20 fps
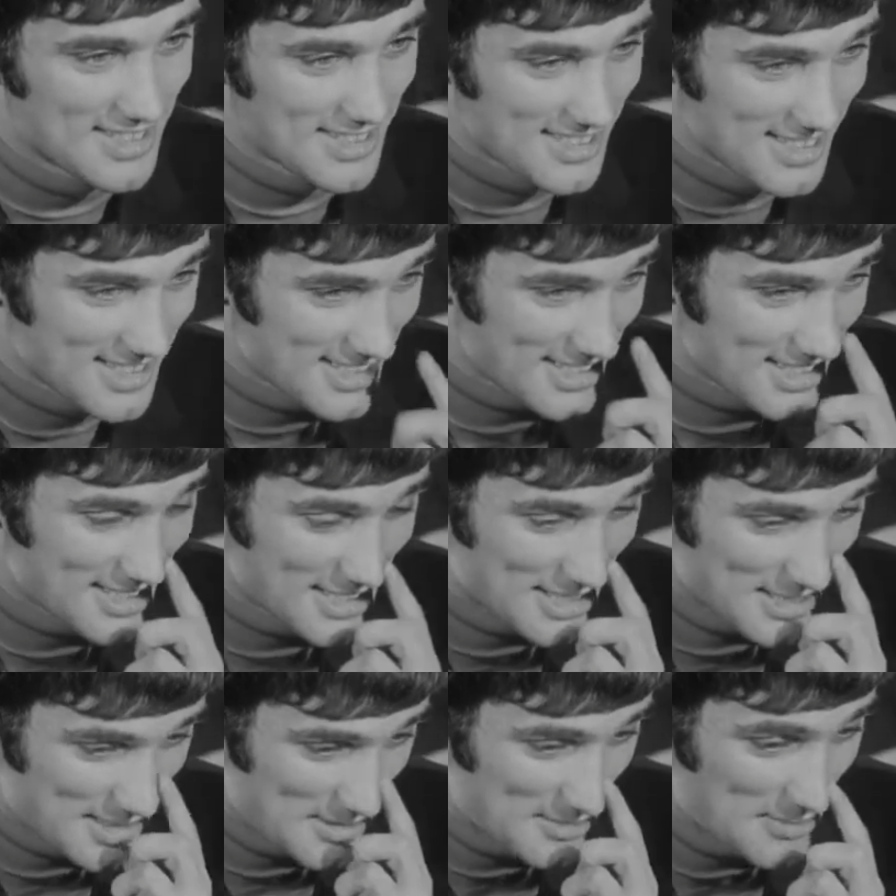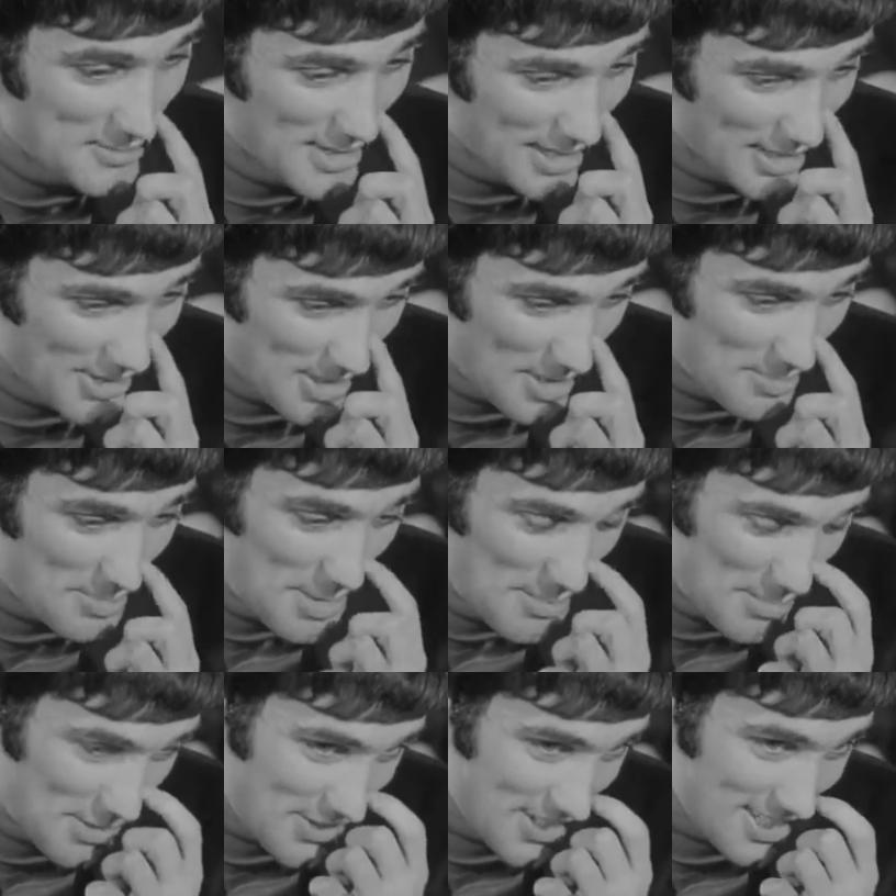Well, other
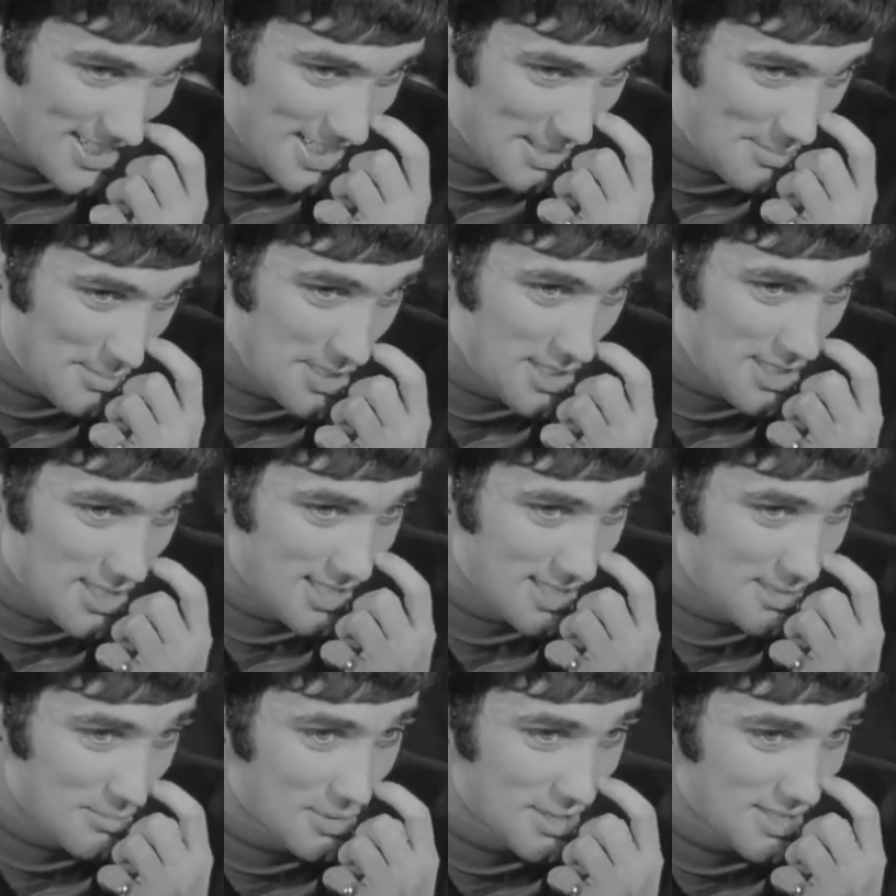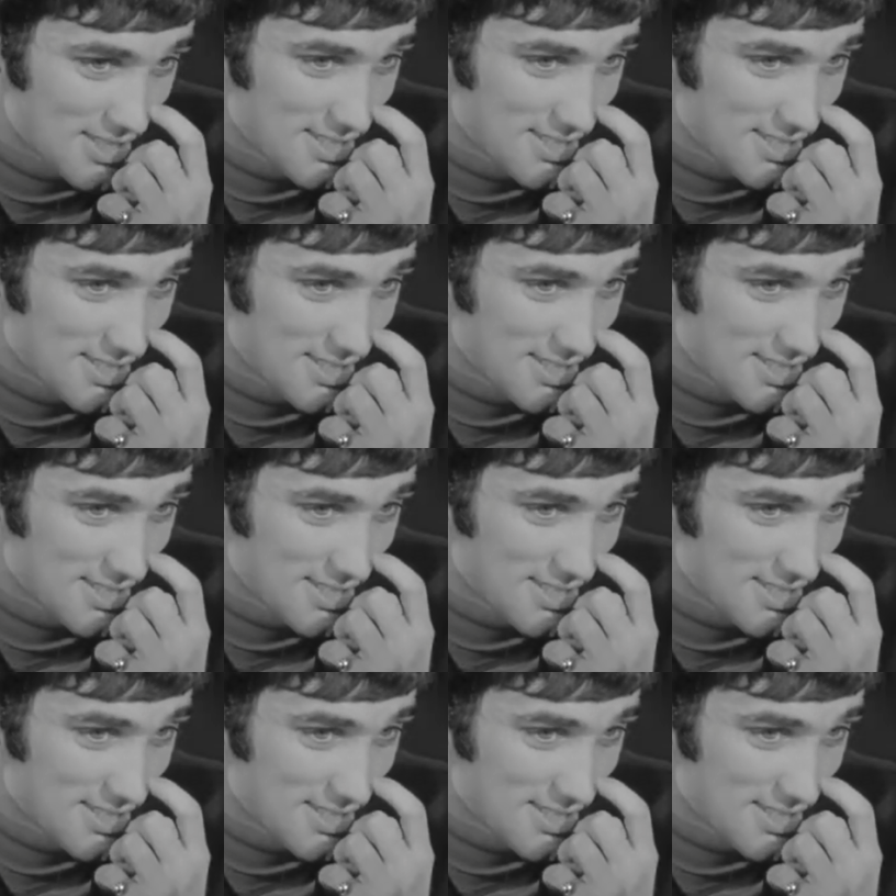people tried to get me to sing, but...